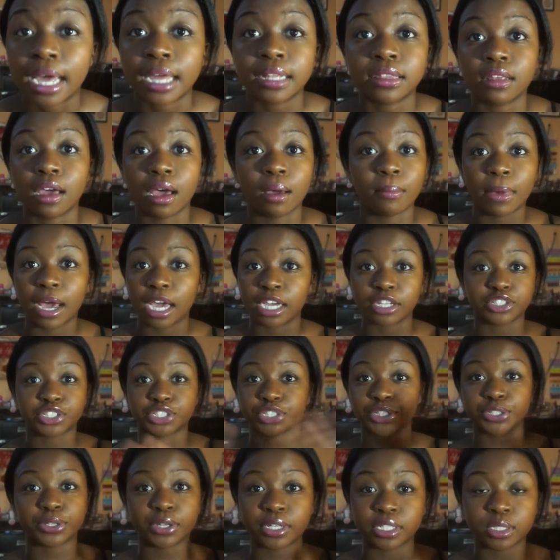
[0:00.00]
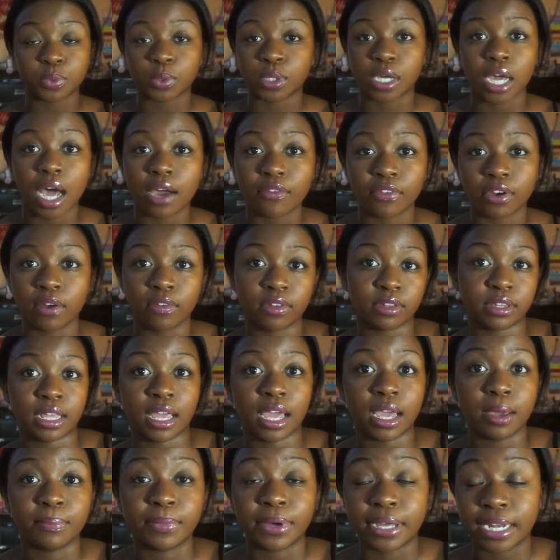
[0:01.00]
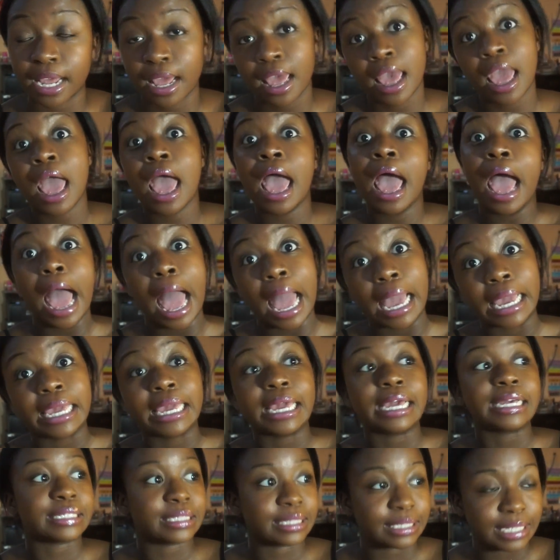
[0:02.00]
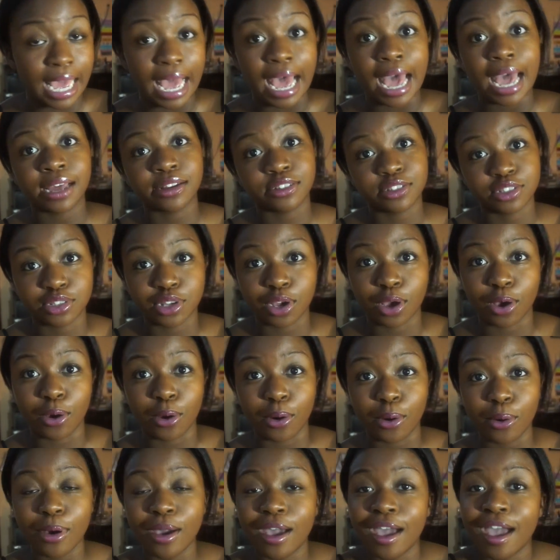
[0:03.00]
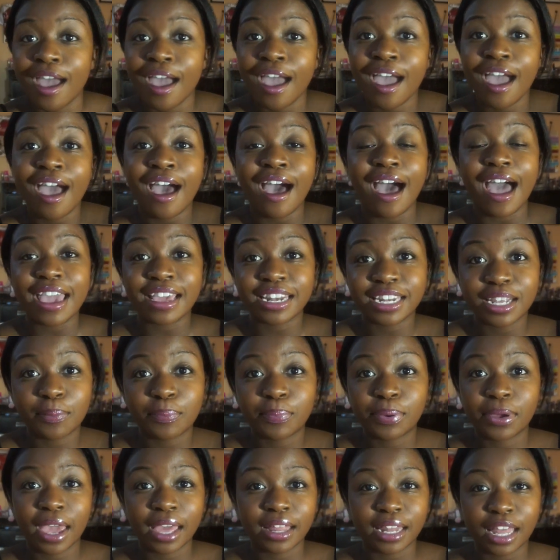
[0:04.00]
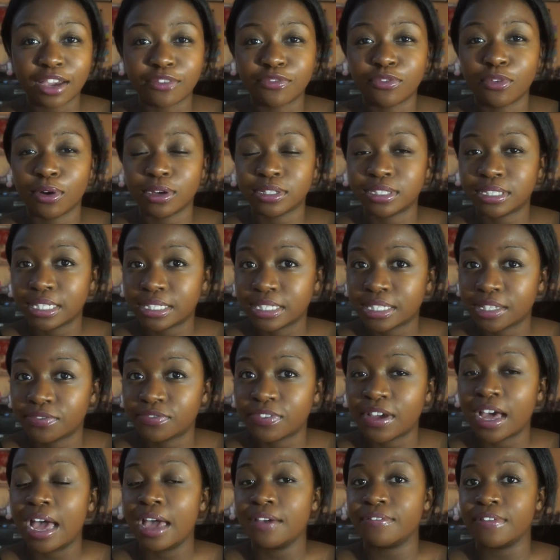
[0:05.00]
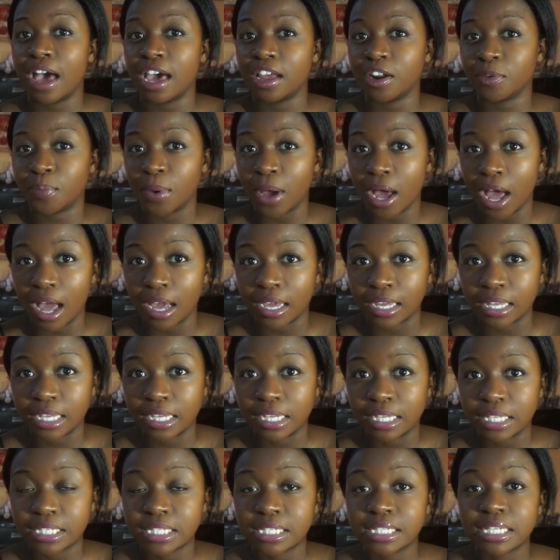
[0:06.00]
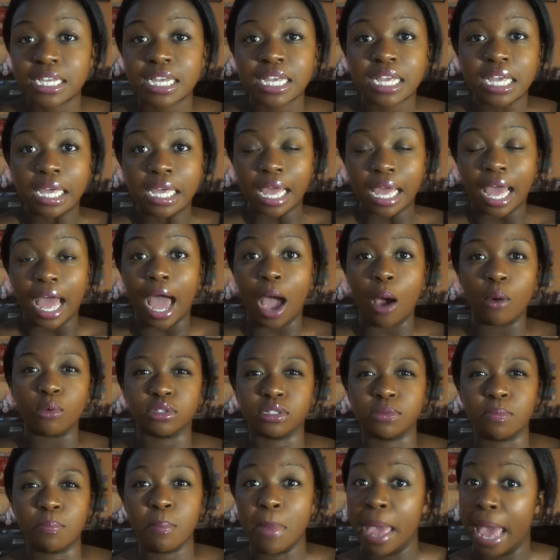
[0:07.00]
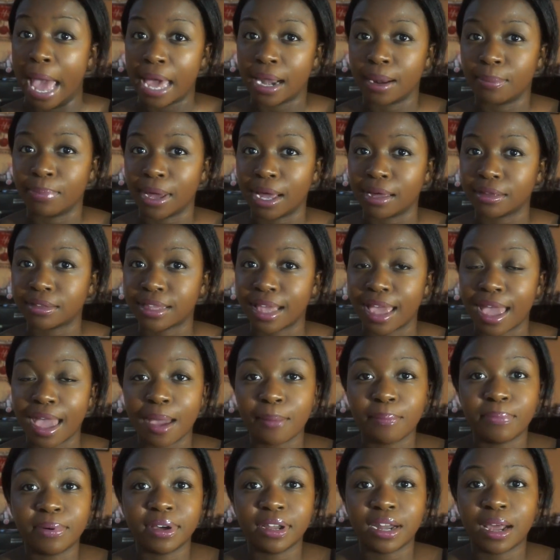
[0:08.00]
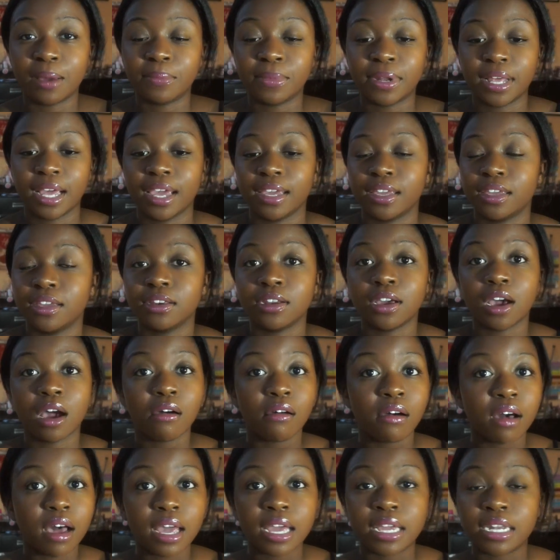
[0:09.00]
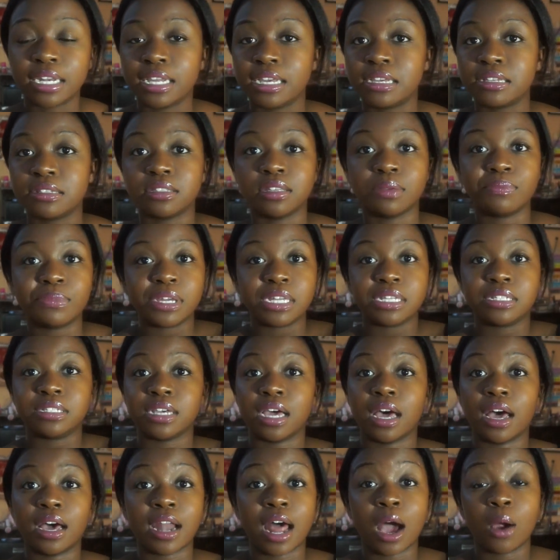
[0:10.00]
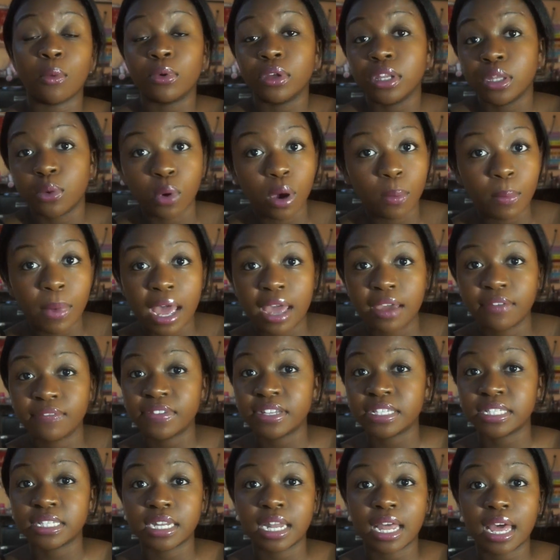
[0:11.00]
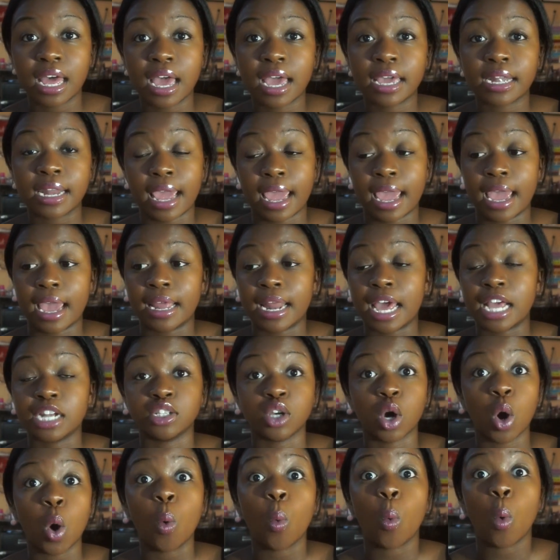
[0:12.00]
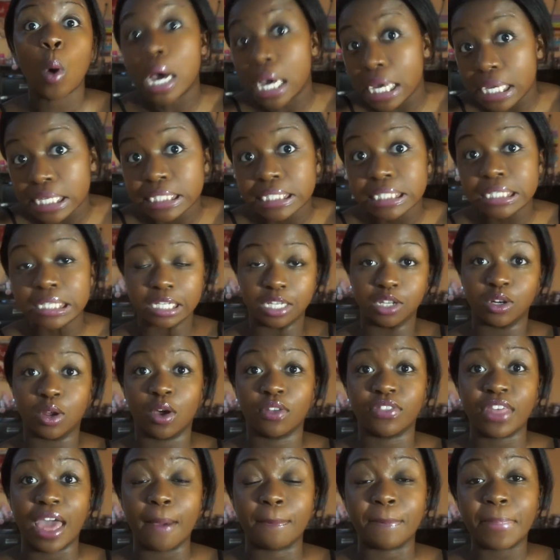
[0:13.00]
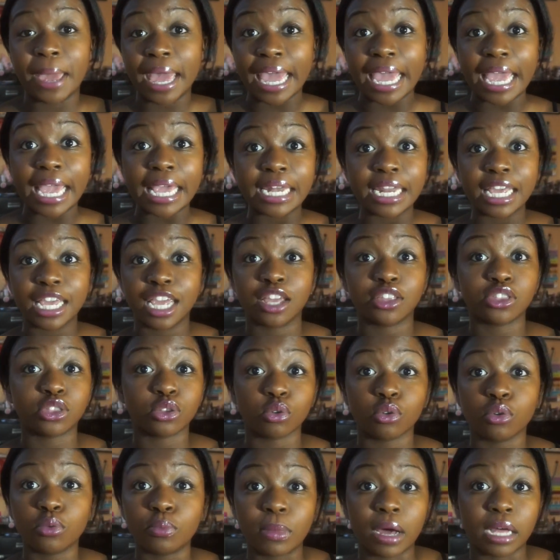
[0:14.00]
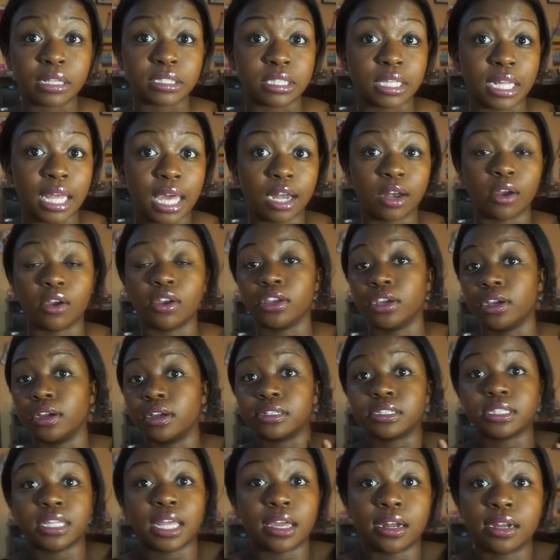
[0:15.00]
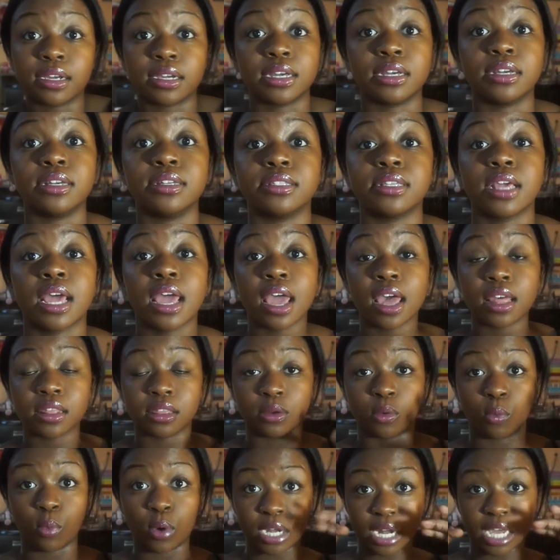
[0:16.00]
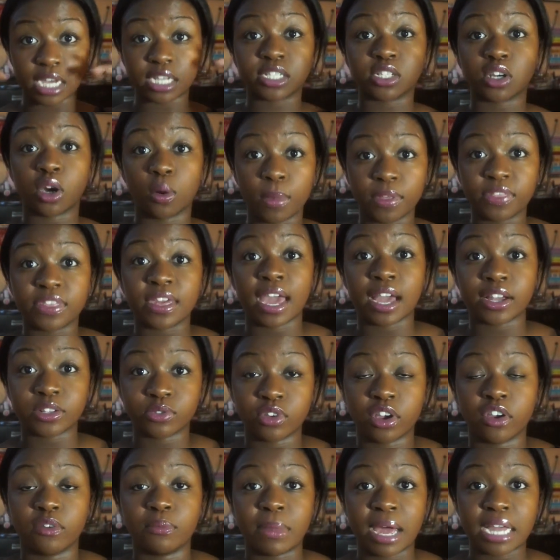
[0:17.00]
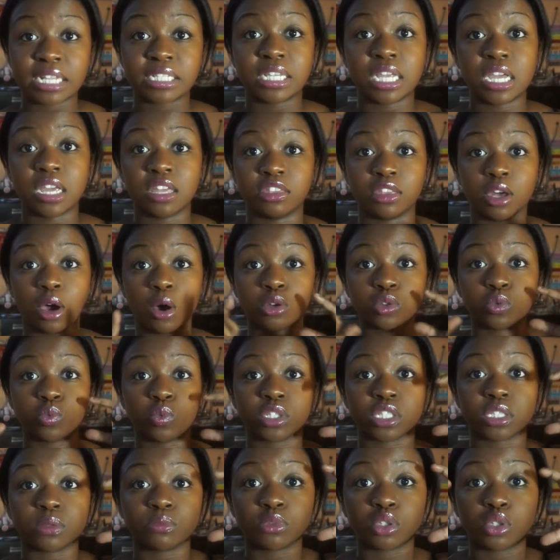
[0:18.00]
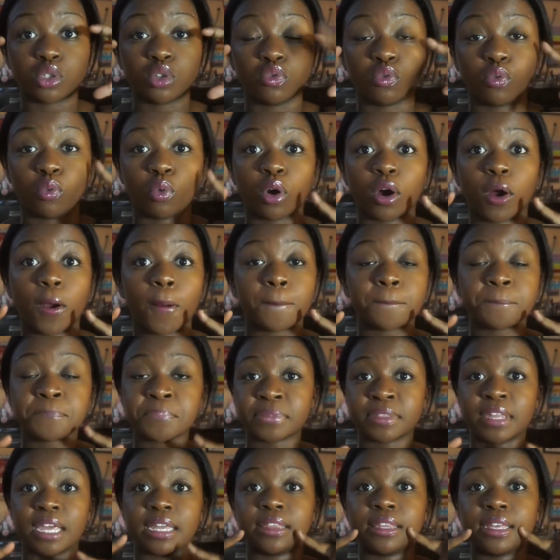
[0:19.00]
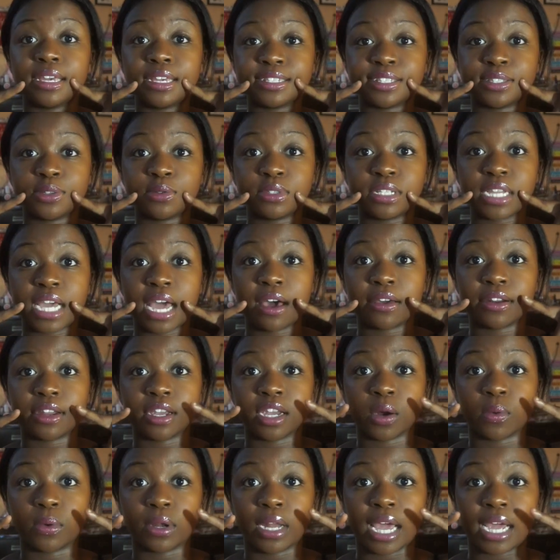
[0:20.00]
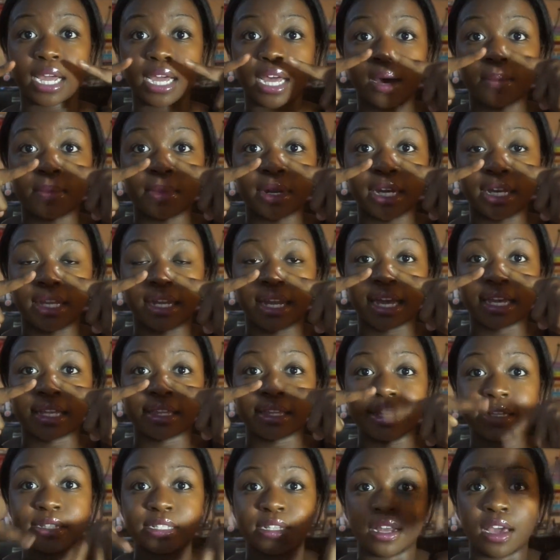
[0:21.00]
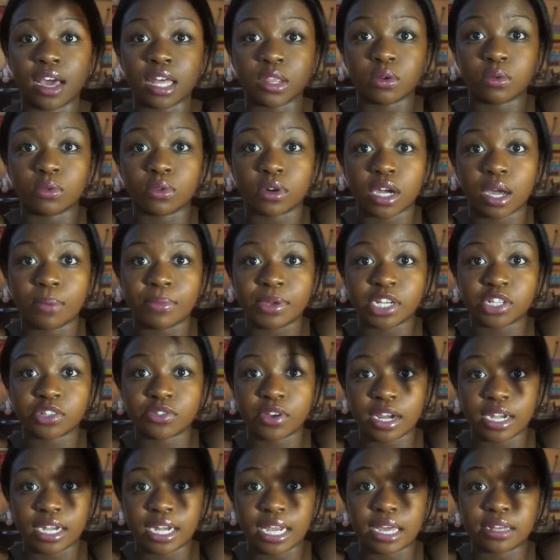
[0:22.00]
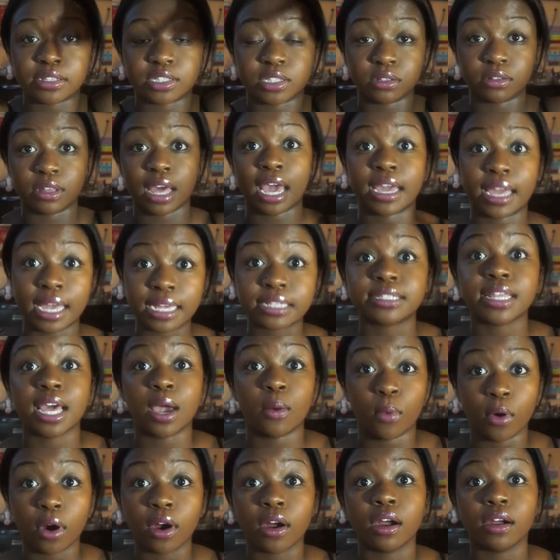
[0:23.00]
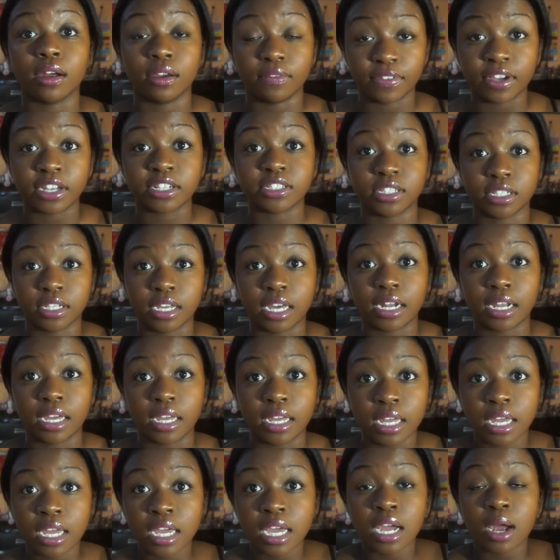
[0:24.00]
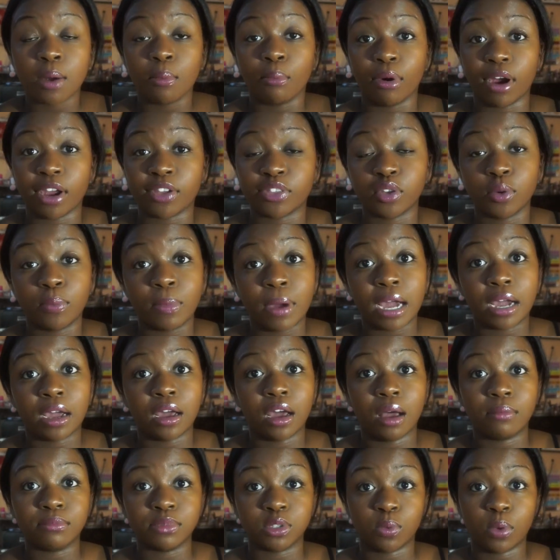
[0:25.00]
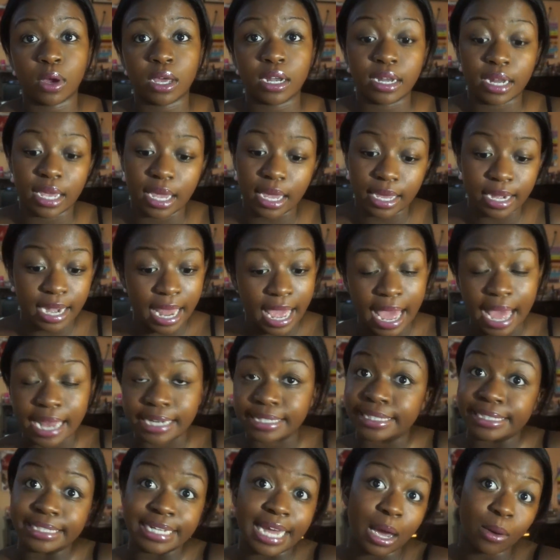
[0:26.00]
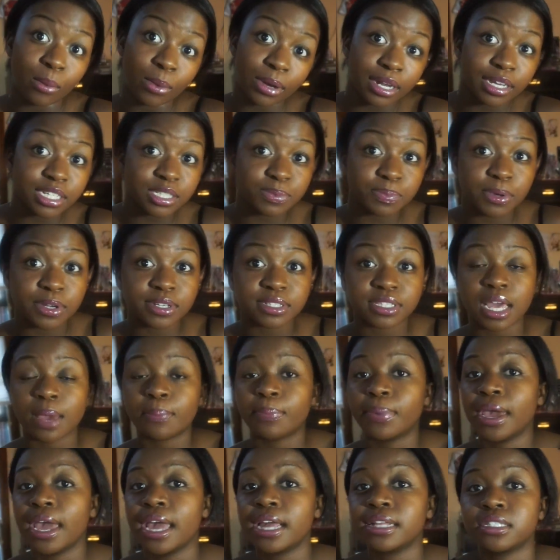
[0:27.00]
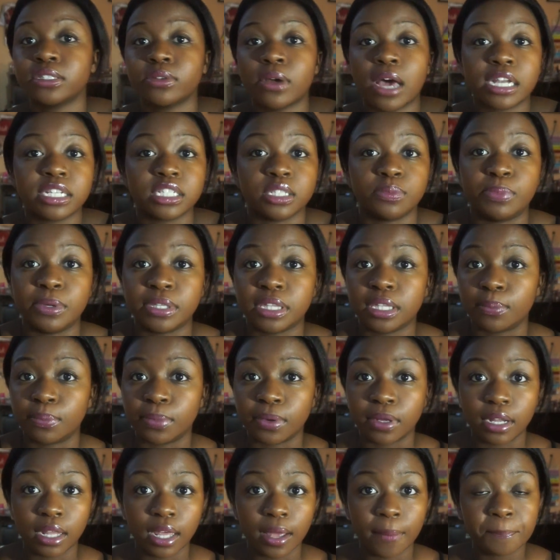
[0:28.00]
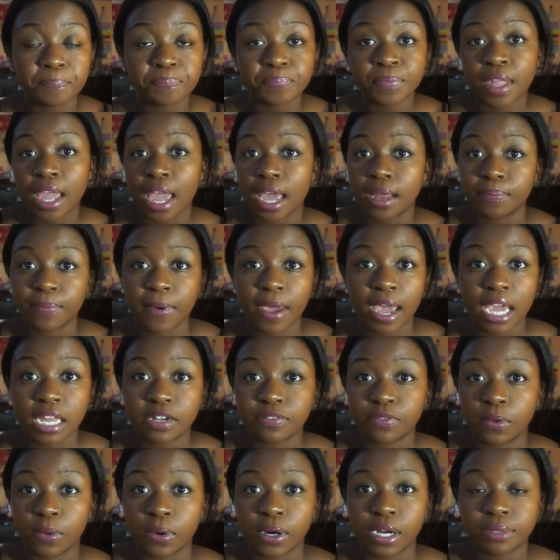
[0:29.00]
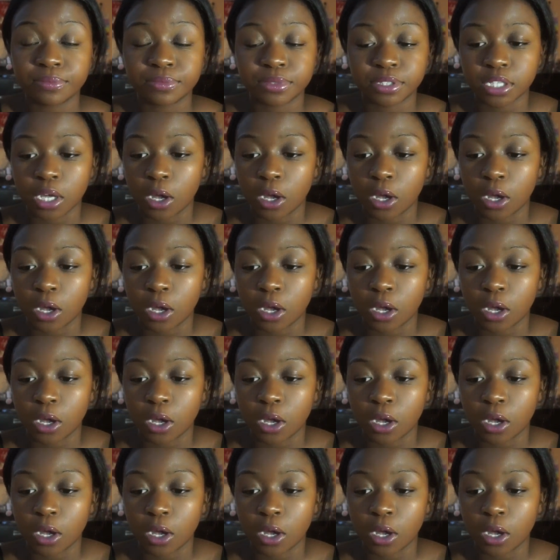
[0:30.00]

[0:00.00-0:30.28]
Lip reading: I thought my insurance would cover everything, but I guess not. So I ended up paying like $465 out of pocket. I was mad about that, but I'm like, you know what? It needs to be done. I really want my Invisalign, and I don't want, you know, that pain to hit through months later or years later, because when they showed me the x-ray of my teeth, those wisdom tooth were, like, these two down here were, like, coming in like this, and the other one were coming straight down. So I guess they were eventually going to break through my gums one day, and I did not want to experience that pain, so I just bit the bullet and paid for it.